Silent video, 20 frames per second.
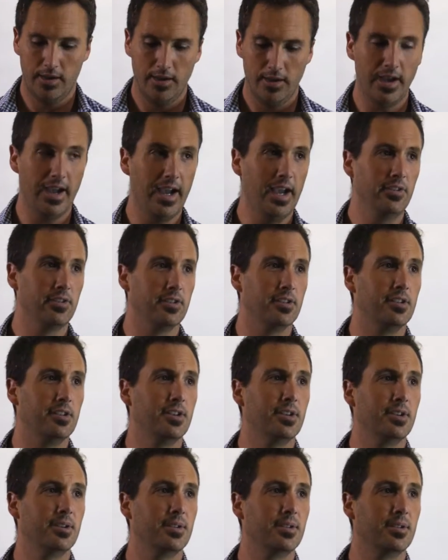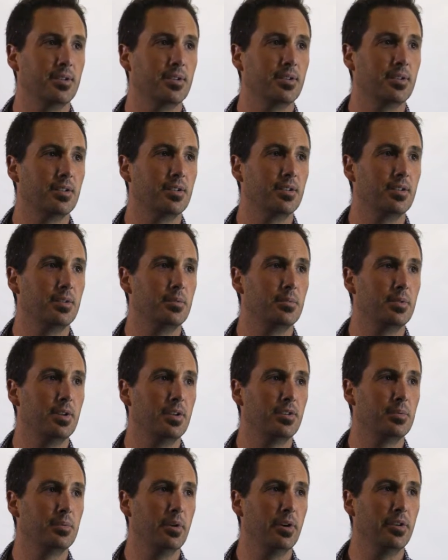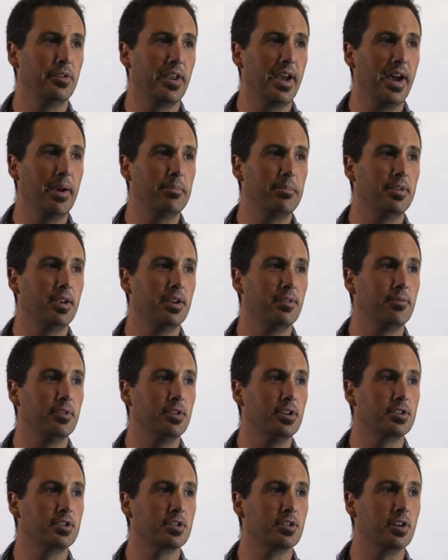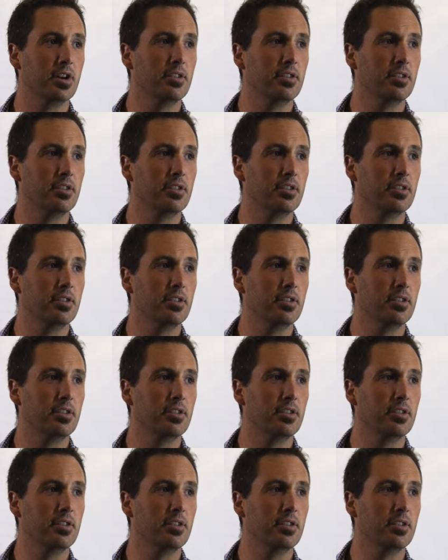A hazard, its most apt definition,